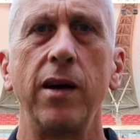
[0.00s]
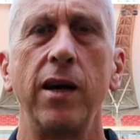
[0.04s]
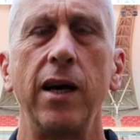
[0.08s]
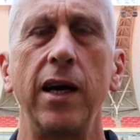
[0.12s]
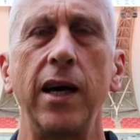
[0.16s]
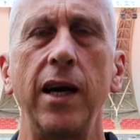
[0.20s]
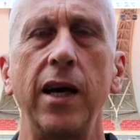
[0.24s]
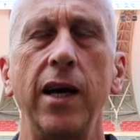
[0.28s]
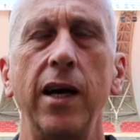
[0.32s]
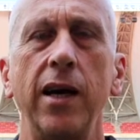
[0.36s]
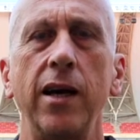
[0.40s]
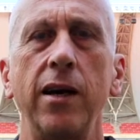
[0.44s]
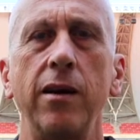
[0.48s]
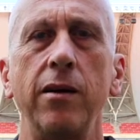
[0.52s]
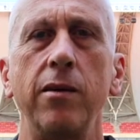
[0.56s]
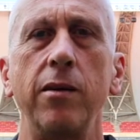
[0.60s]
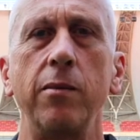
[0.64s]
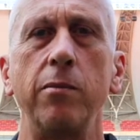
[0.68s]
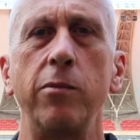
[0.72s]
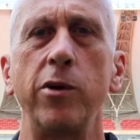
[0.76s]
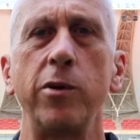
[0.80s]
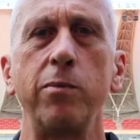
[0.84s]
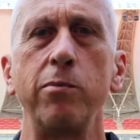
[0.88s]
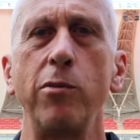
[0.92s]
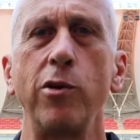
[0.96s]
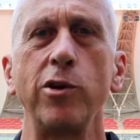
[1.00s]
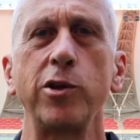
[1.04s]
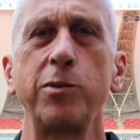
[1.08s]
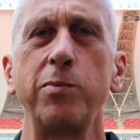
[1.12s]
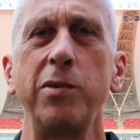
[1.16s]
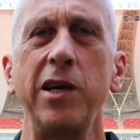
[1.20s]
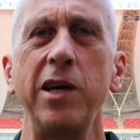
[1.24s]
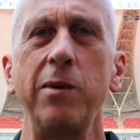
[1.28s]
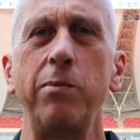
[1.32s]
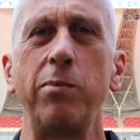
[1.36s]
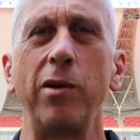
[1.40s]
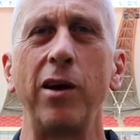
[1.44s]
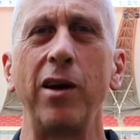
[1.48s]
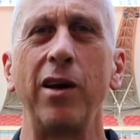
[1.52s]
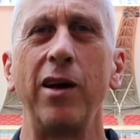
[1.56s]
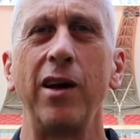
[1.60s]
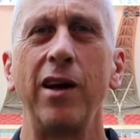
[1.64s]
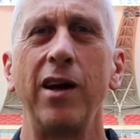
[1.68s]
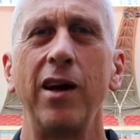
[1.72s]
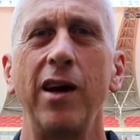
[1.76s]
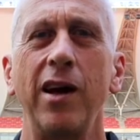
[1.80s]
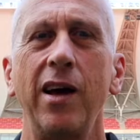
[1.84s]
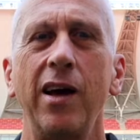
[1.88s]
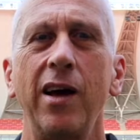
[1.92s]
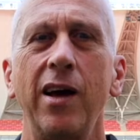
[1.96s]
But most people,
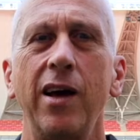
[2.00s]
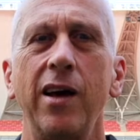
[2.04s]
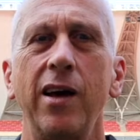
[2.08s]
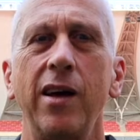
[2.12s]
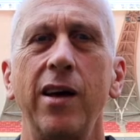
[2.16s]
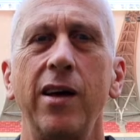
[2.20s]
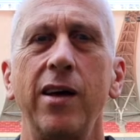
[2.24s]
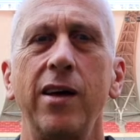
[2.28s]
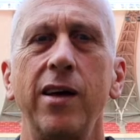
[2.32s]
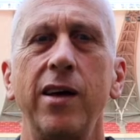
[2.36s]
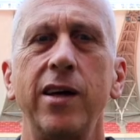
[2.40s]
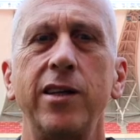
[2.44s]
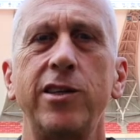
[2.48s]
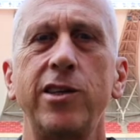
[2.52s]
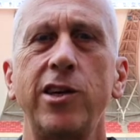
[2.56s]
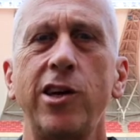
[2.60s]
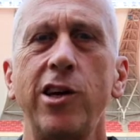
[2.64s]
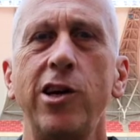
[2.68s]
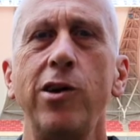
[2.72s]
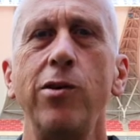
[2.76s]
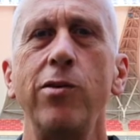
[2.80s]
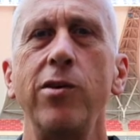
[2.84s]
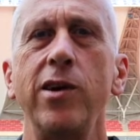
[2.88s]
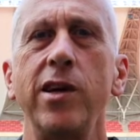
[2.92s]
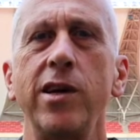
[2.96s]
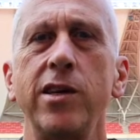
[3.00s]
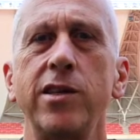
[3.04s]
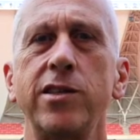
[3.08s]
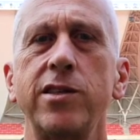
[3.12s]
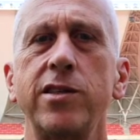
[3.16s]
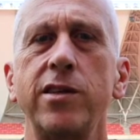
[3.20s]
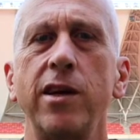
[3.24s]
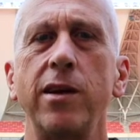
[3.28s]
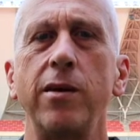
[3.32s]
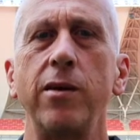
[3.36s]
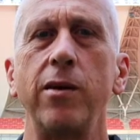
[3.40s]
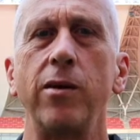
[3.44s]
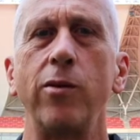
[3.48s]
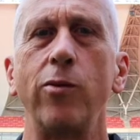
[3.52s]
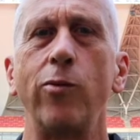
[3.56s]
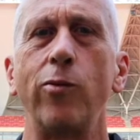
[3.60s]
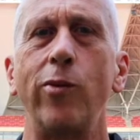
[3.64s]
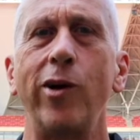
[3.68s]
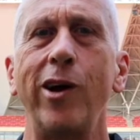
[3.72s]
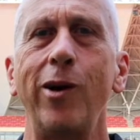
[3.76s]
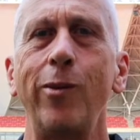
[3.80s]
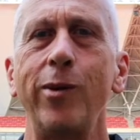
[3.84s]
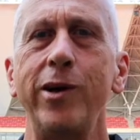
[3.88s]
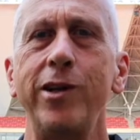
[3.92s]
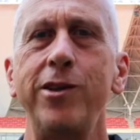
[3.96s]
it's curious that
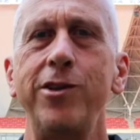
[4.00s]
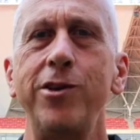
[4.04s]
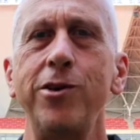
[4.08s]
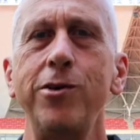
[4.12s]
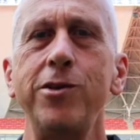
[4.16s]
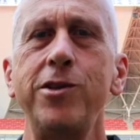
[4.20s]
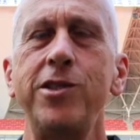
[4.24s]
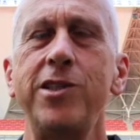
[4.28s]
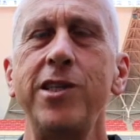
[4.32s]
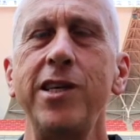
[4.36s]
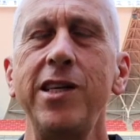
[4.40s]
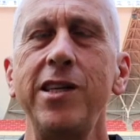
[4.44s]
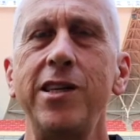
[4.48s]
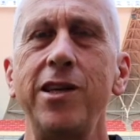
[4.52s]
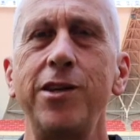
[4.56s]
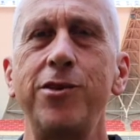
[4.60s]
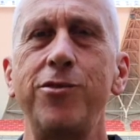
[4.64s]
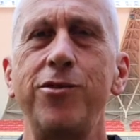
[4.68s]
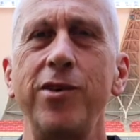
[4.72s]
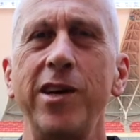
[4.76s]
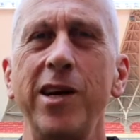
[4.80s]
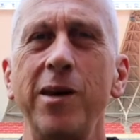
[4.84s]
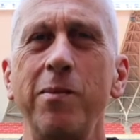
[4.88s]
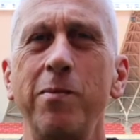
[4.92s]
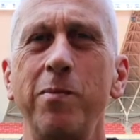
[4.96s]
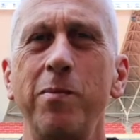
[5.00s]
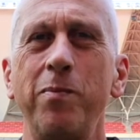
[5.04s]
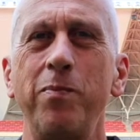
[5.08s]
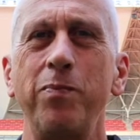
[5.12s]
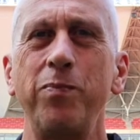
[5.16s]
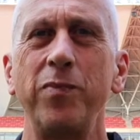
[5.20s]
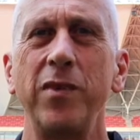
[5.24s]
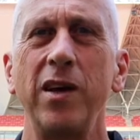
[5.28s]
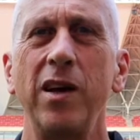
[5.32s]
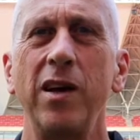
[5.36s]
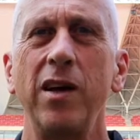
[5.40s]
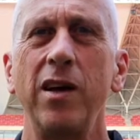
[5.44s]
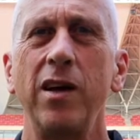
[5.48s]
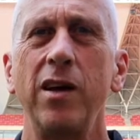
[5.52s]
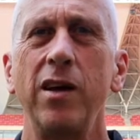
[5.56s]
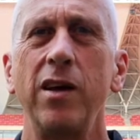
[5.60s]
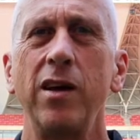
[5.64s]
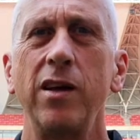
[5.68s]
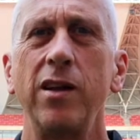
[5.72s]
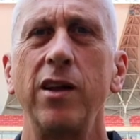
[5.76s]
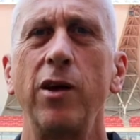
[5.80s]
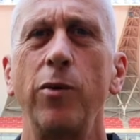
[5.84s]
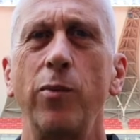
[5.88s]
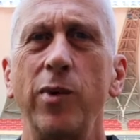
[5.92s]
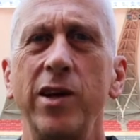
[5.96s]
while we do see the dream,
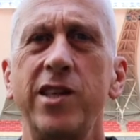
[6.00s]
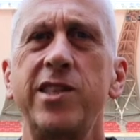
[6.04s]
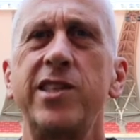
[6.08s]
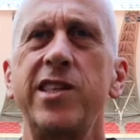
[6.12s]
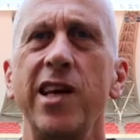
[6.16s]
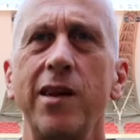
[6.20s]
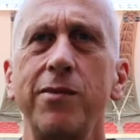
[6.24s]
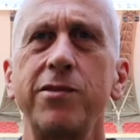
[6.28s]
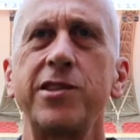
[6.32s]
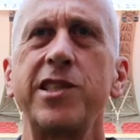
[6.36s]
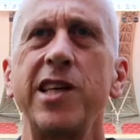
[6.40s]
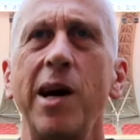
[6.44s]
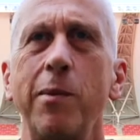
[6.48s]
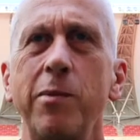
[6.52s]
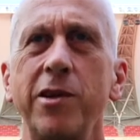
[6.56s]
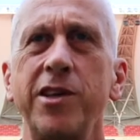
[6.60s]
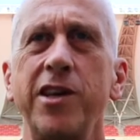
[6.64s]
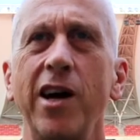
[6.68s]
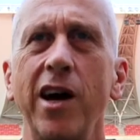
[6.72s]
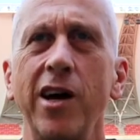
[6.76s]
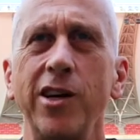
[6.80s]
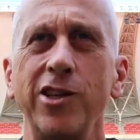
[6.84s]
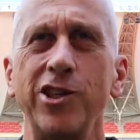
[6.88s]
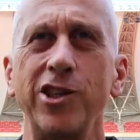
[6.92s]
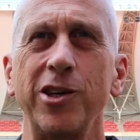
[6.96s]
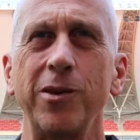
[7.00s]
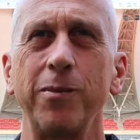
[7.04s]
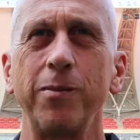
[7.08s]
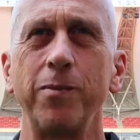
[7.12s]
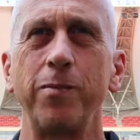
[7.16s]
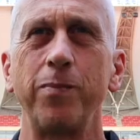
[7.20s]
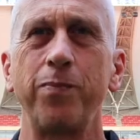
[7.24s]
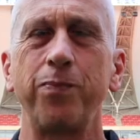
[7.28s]
that we self-sabotage.